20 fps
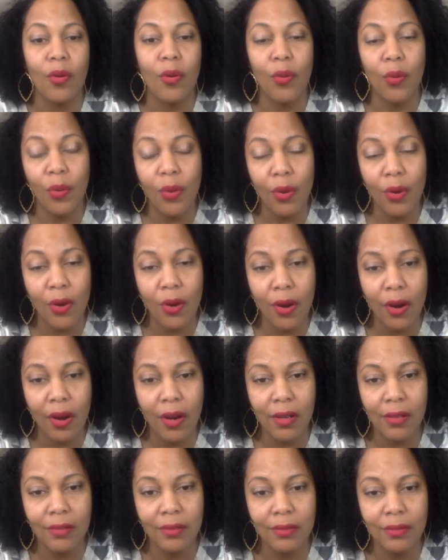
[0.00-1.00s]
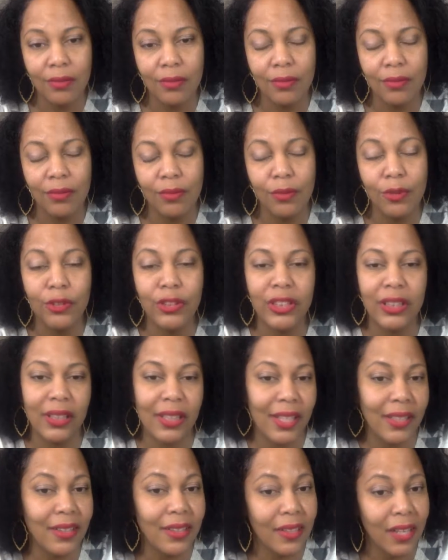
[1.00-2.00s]
Or will she
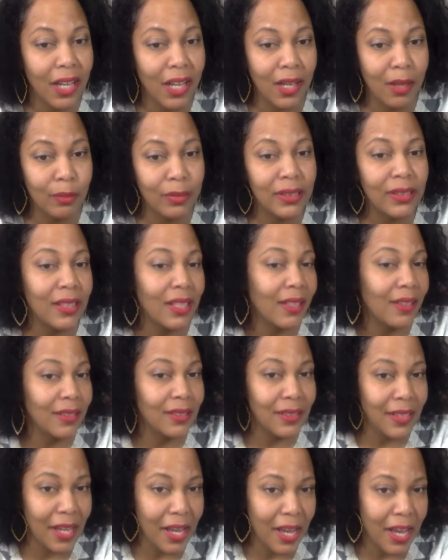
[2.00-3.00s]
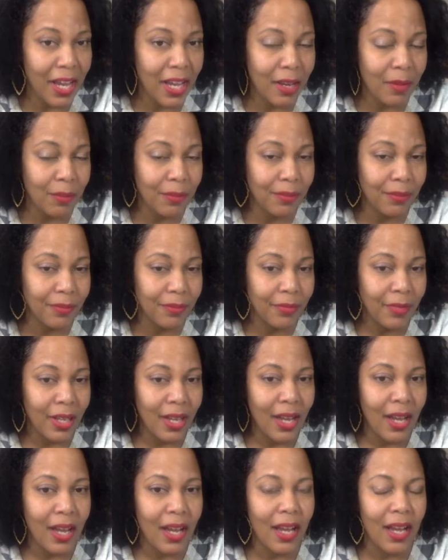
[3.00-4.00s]
let the noms stay the same
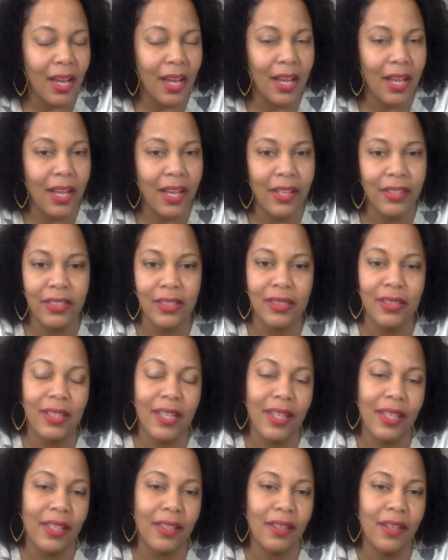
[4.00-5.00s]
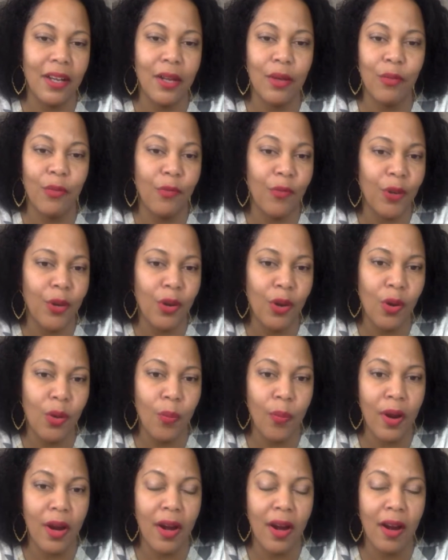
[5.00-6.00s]
and just let it
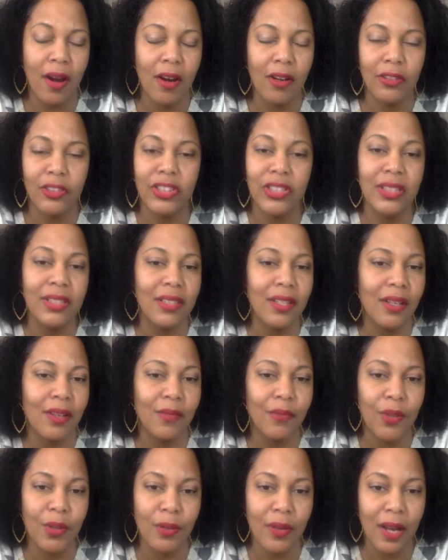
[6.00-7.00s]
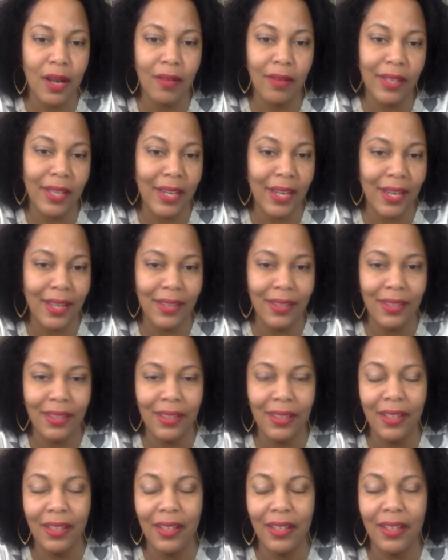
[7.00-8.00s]
unfold where she's going to vote out
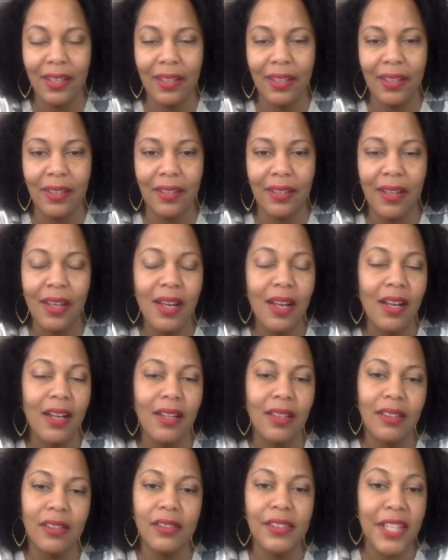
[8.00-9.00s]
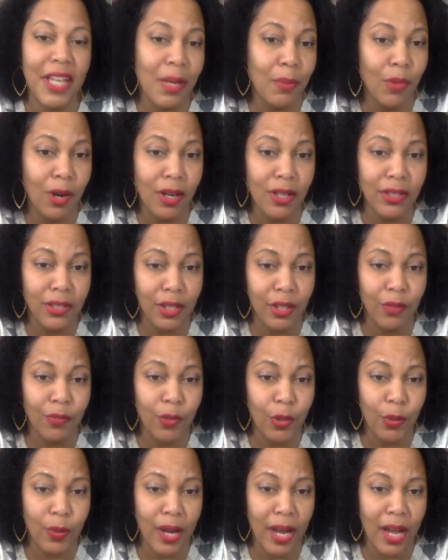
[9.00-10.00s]
Candy and Tamar is going to
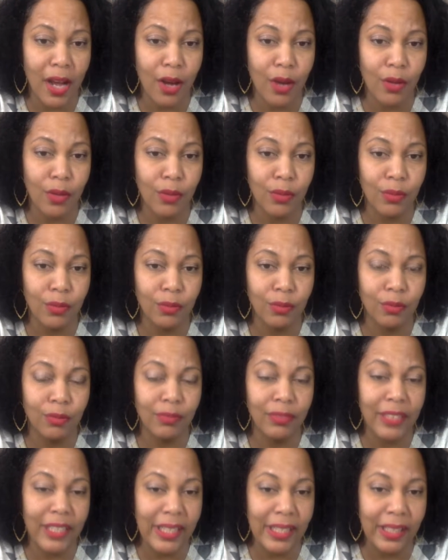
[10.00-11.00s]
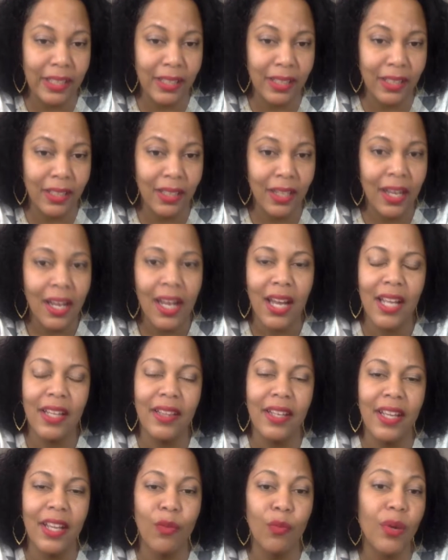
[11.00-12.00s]
vote out Dina
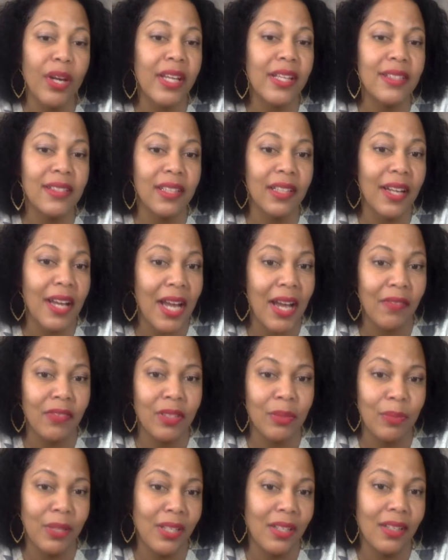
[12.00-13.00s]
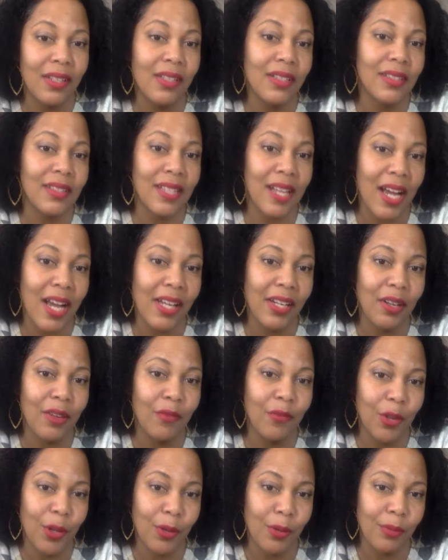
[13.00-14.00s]
and then Ricky's going to have to be the deciding
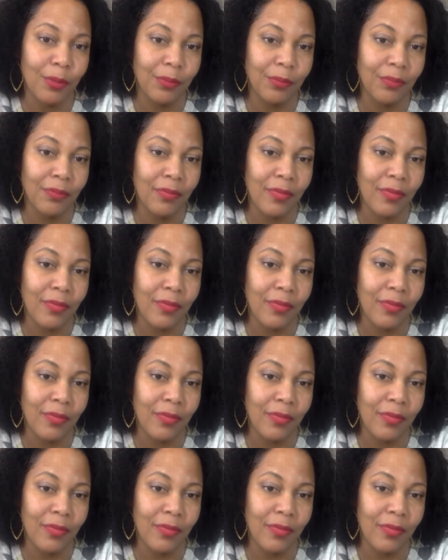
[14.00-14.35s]
vote?